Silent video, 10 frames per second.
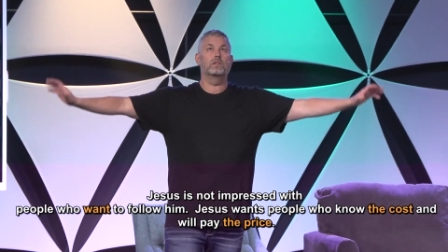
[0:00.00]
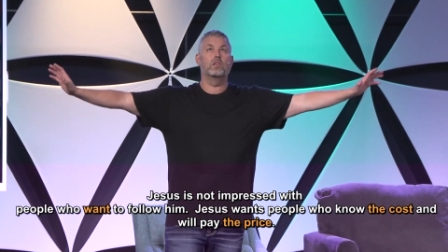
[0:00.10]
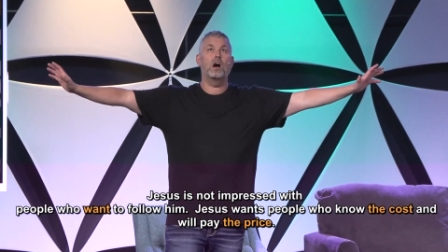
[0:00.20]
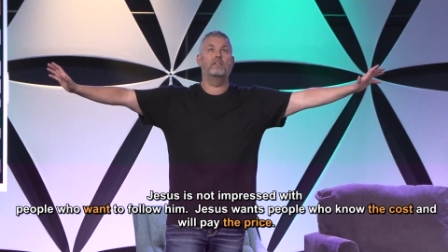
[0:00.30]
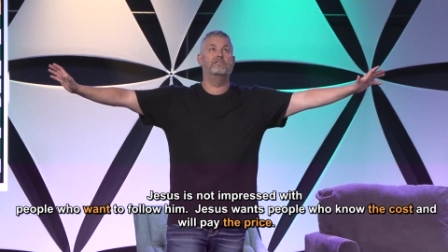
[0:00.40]

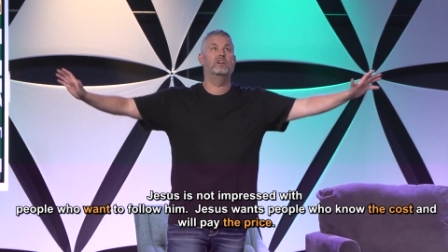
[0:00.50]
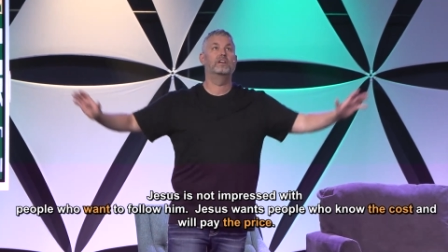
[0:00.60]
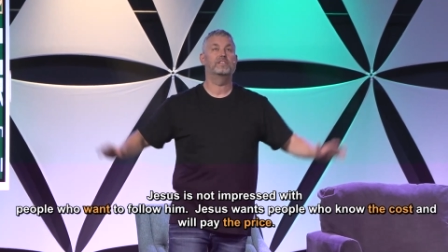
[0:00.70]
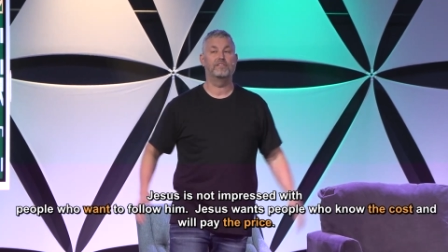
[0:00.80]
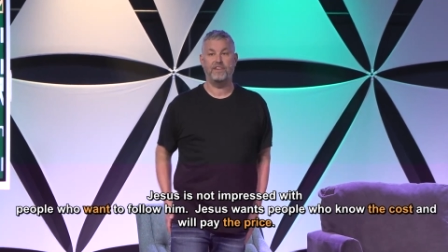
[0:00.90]
love
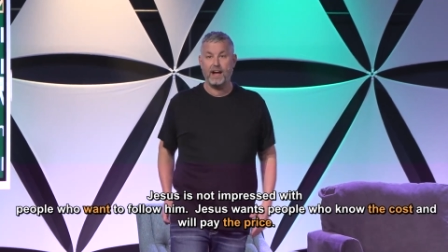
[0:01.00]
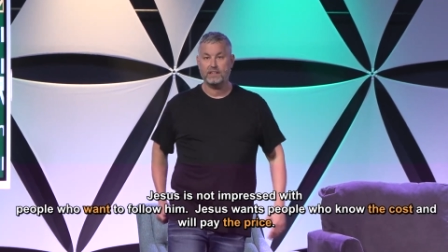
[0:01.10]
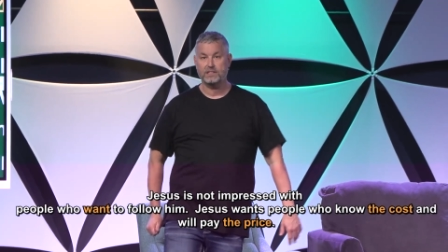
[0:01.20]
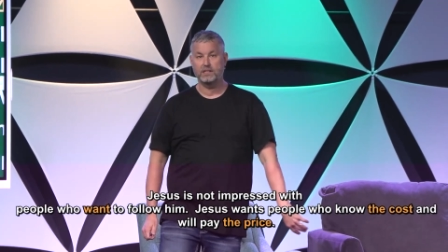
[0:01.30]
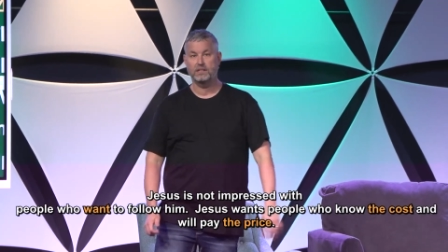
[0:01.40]
the
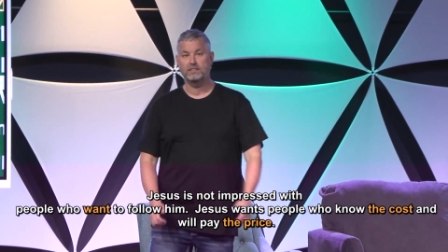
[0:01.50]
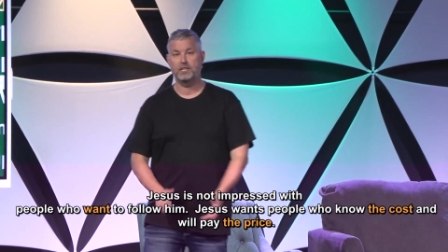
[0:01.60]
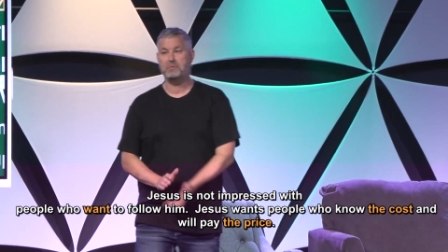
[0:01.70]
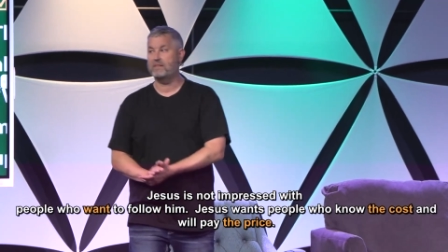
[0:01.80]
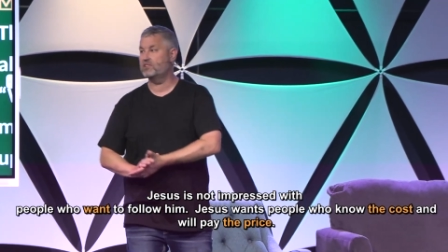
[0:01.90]
fact
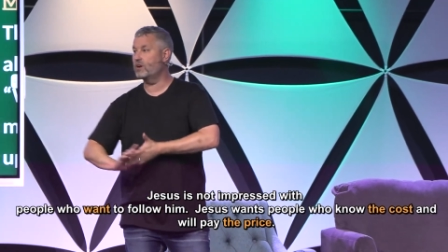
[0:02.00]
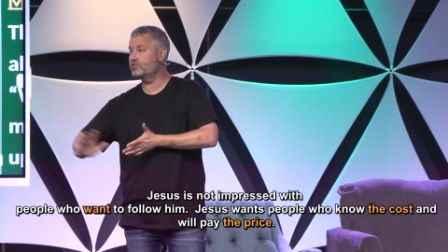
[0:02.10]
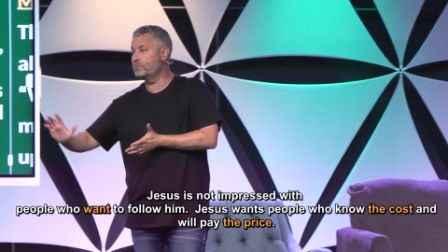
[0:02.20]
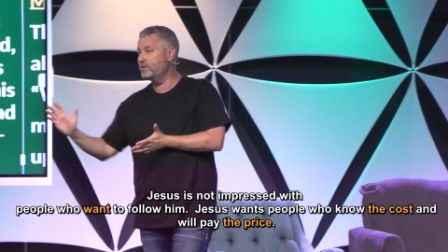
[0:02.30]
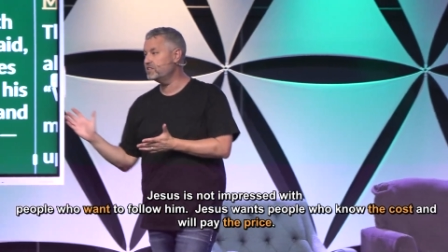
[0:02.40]
that we have a
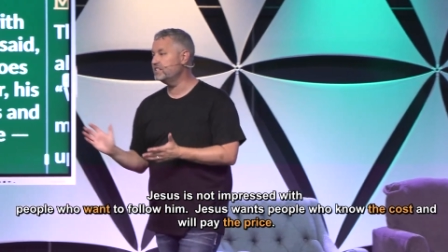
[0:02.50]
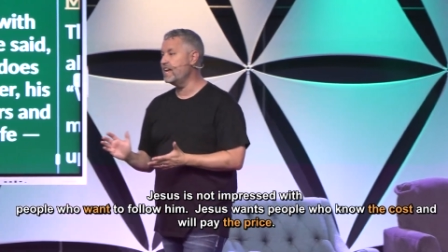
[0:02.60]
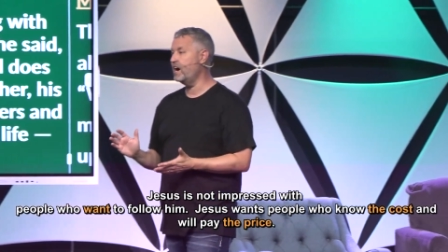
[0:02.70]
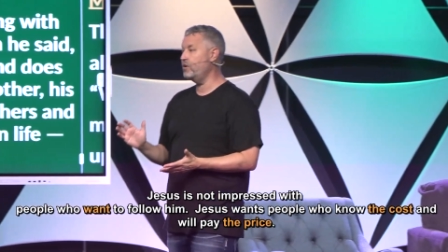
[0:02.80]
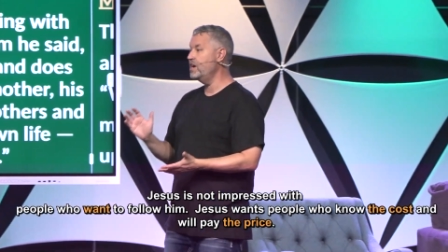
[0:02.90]
larger building
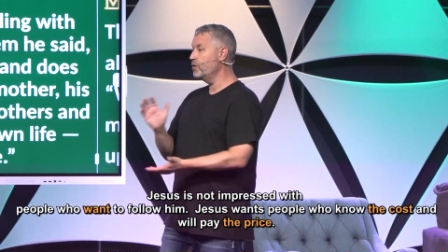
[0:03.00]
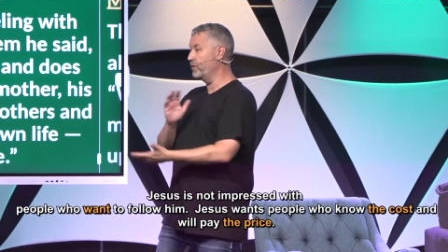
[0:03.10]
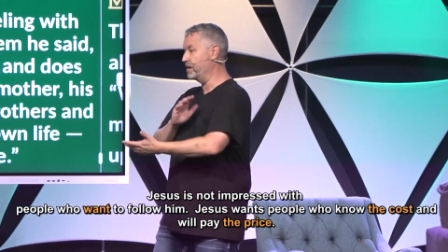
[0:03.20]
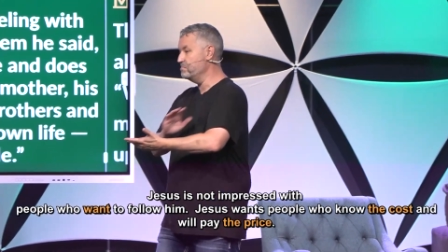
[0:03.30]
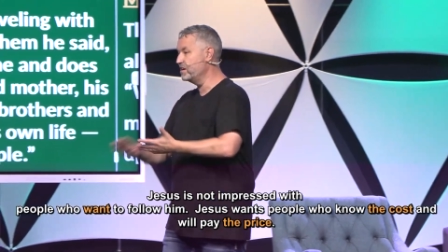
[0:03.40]
now,
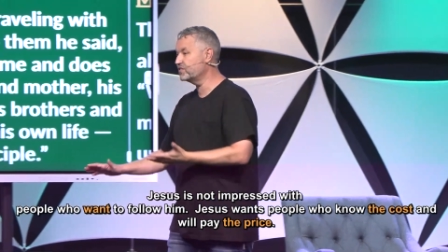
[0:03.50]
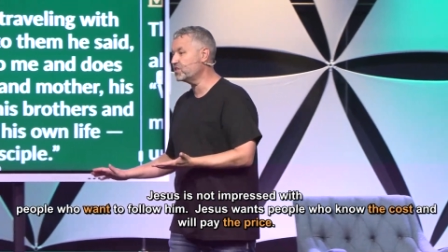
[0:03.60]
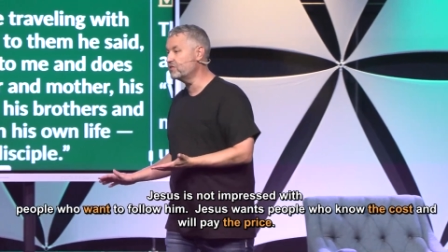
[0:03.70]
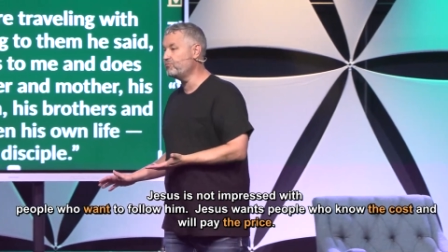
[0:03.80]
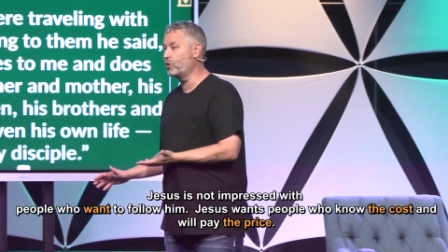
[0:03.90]
we can
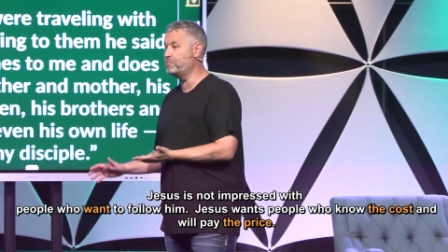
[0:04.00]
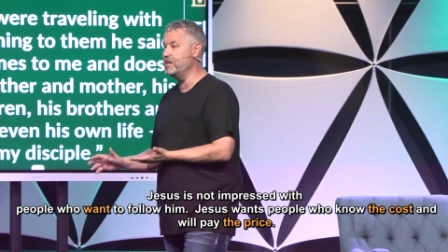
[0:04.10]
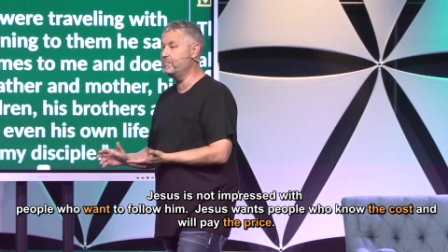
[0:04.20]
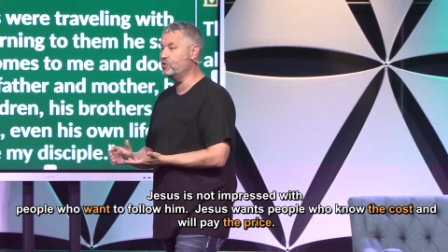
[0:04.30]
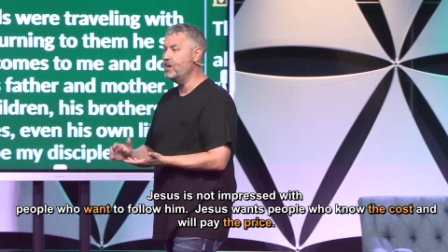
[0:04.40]
minister to more
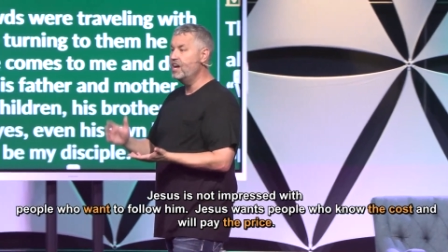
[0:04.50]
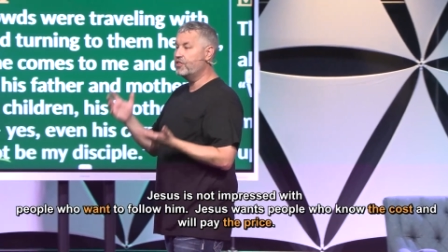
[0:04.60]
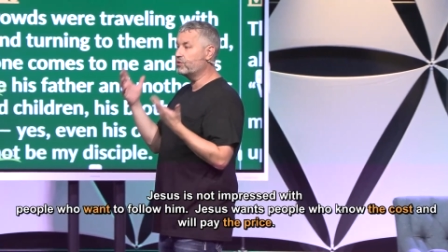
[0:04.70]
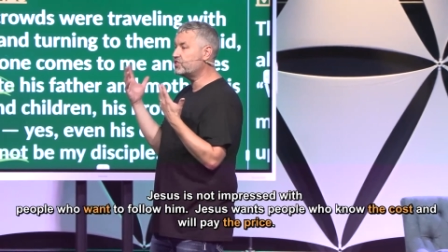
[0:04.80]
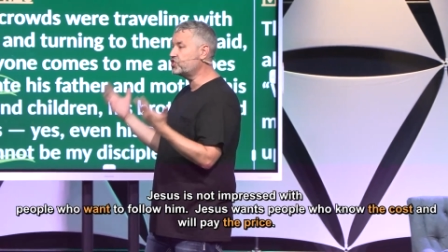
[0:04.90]
people. There were